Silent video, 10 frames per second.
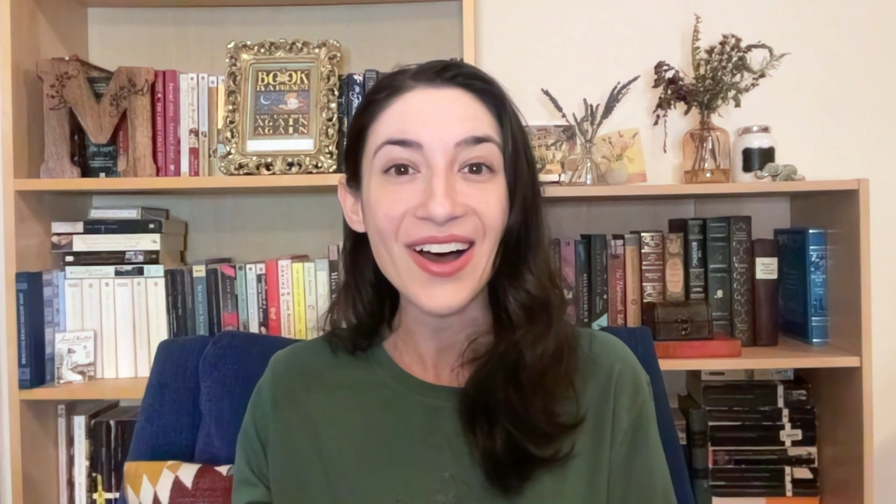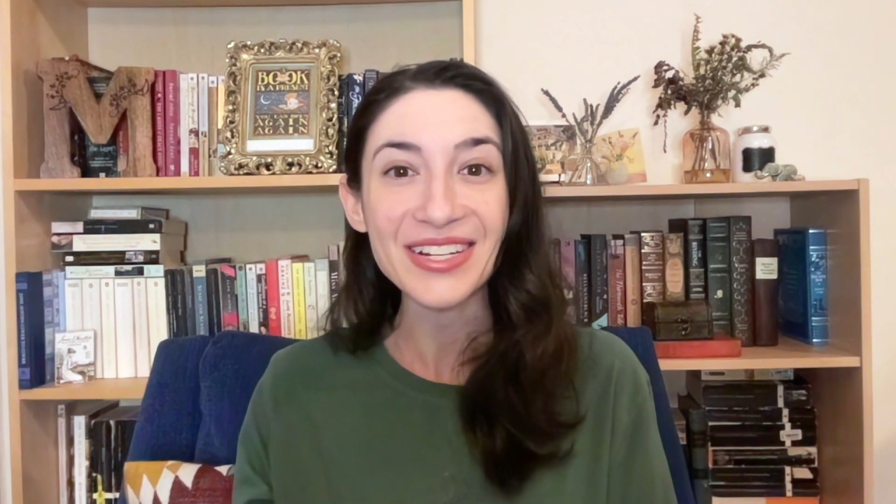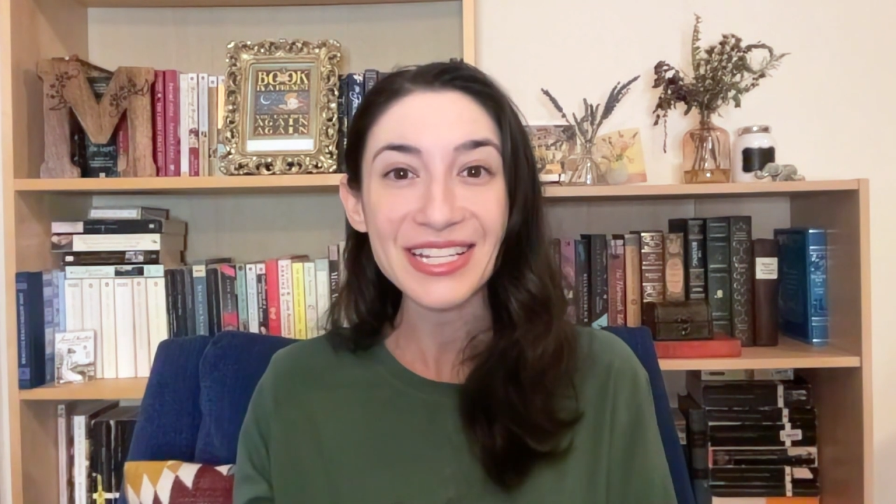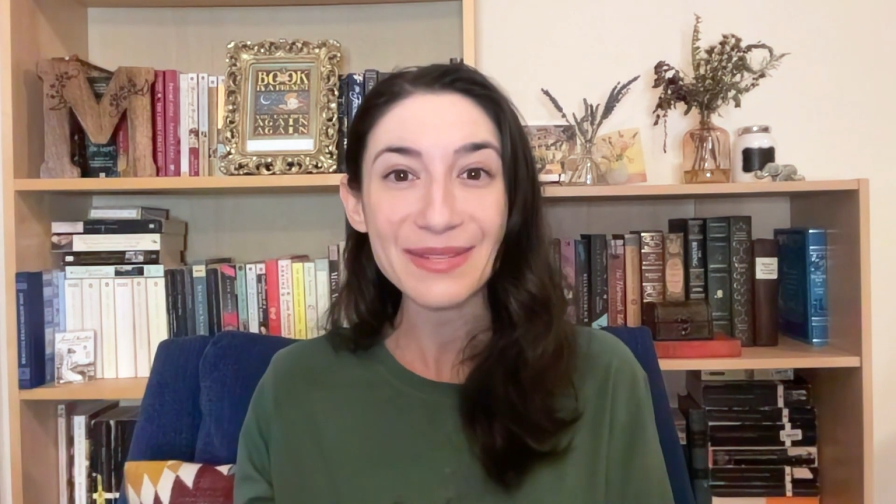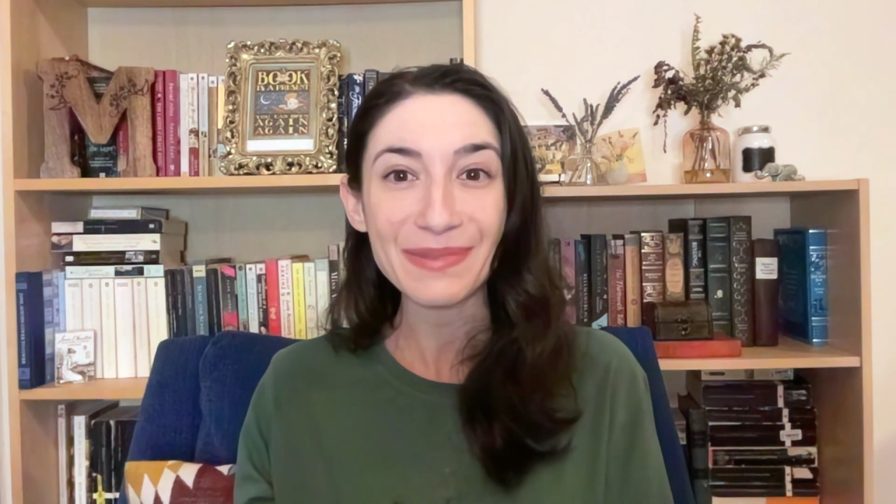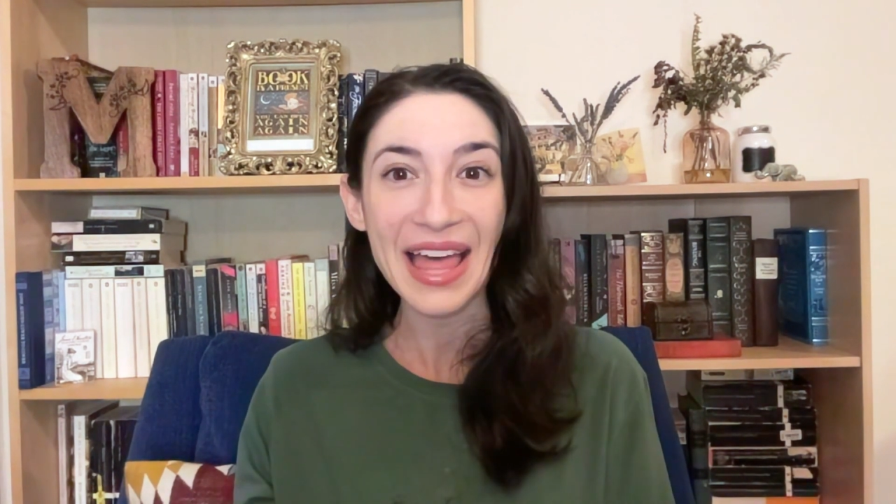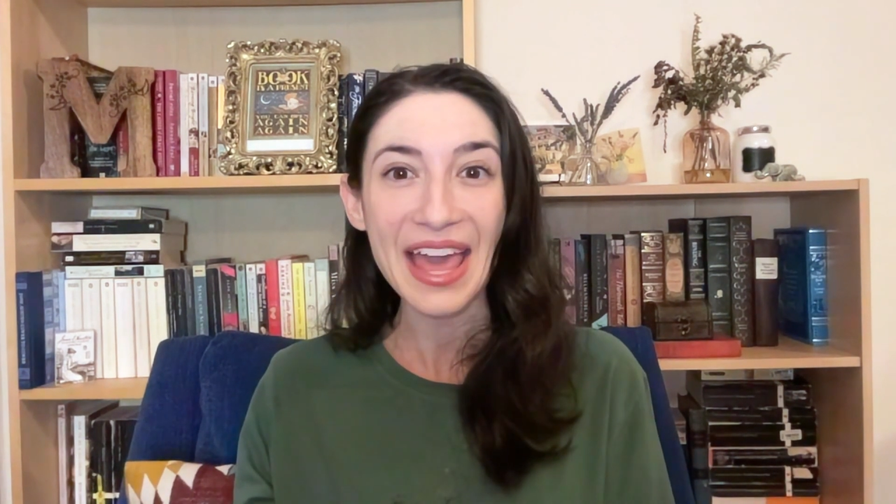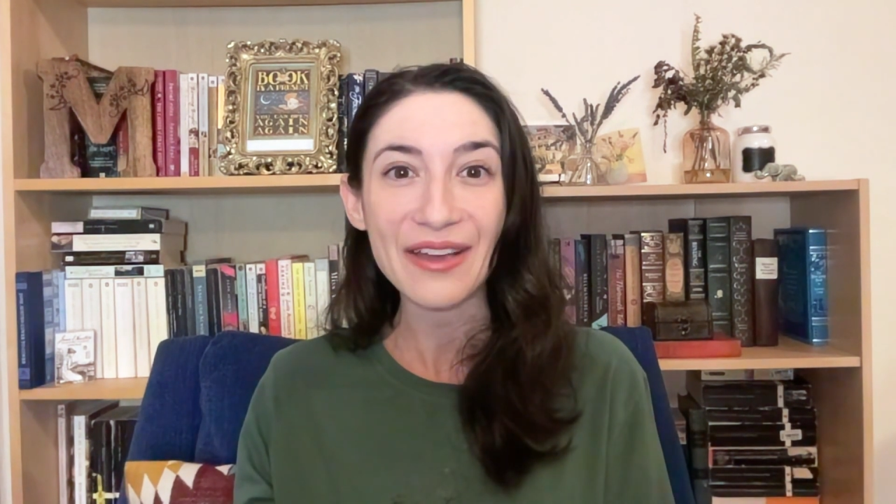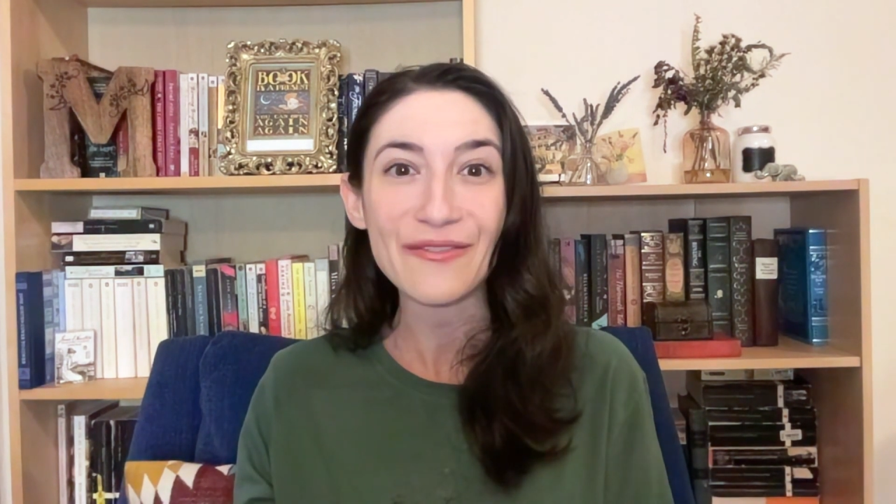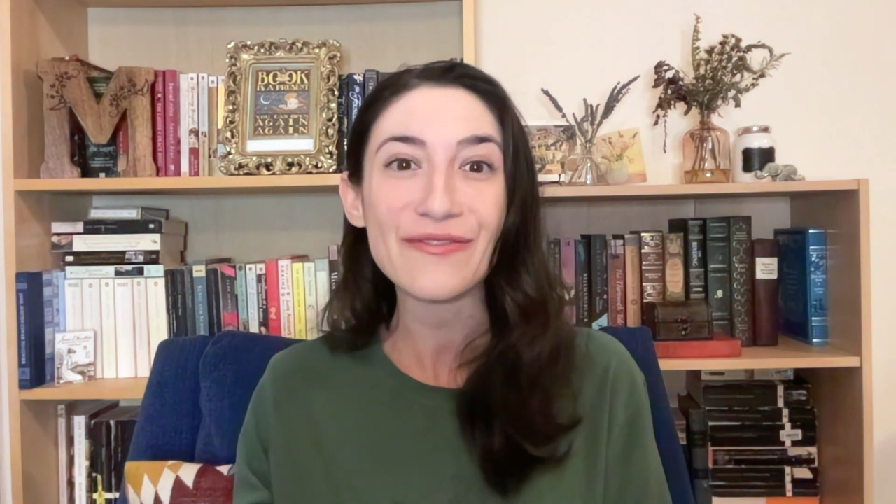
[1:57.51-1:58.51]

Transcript: on display